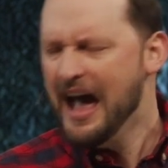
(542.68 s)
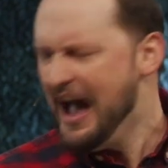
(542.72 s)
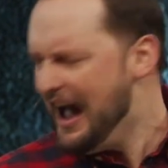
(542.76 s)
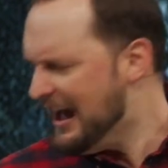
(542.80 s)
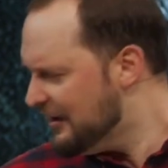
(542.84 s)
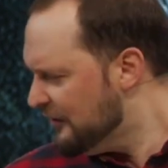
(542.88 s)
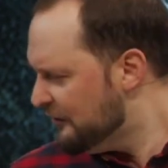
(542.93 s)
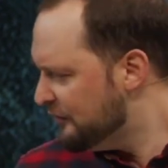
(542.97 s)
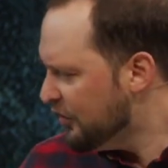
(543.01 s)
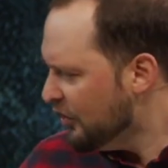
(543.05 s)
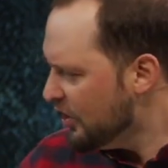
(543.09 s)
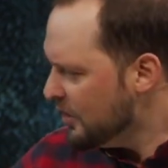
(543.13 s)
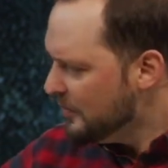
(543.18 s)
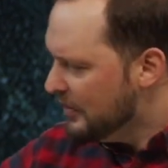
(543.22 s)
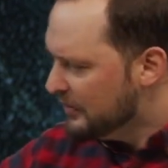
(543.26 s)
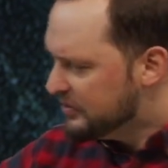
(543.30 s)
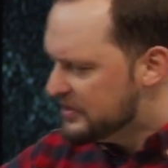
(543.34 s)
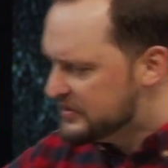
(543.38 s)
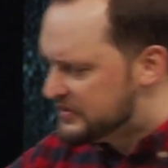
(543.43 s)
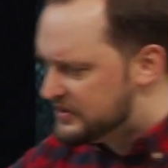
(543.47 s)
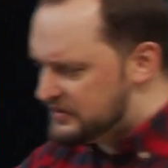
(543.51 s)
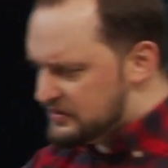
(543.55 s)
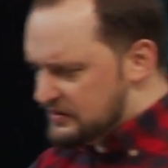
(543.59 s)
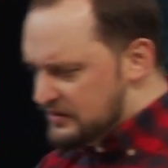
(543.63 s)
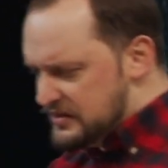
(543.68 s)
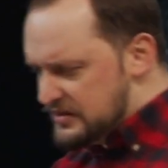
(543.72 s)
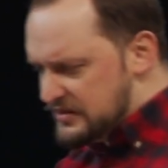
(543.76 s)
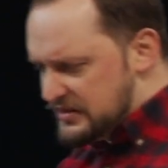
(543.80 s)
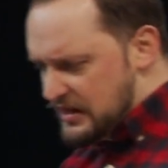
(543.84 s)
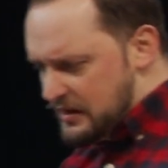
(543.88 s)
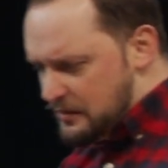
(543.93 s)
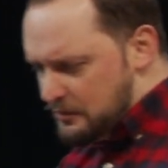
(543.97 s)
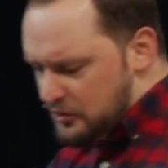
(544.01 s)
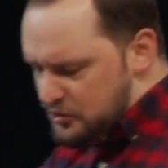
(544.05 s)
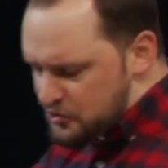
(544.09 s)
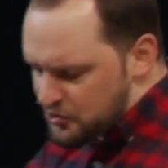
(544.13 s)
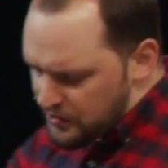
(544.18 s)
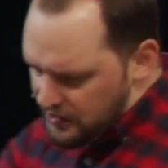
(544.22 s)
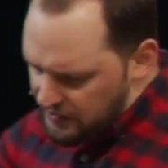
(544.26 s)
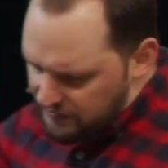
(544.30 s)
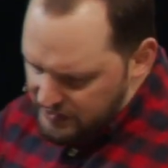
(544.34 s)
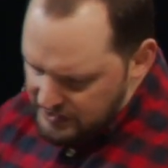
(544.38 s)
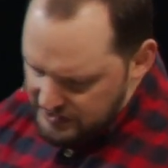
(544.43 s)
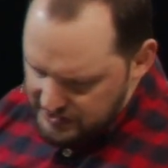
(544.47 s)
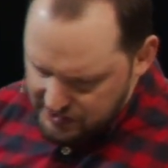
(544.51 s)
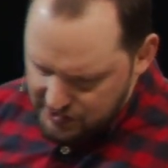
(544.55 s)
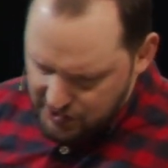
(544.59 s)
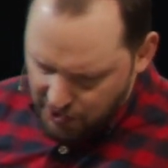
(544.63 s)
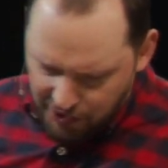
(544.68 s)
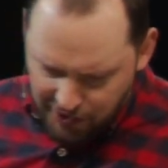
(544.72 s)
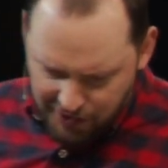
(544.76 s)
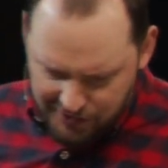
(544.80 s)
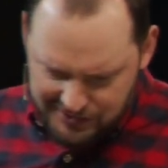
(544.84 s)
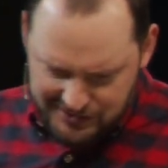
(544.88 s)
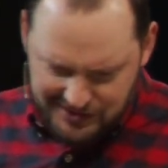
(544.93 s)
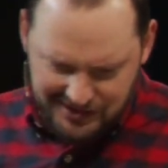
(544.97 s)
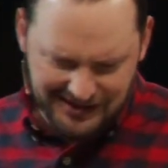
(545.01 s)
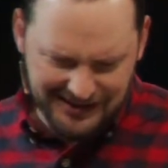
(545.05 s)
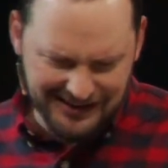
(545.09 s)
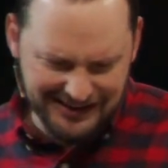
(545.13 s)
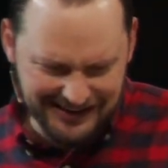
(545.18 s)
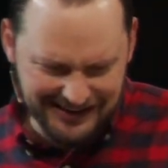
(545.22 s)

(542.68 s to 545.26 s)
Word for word: And I've thought about this, this imagery of this dirt.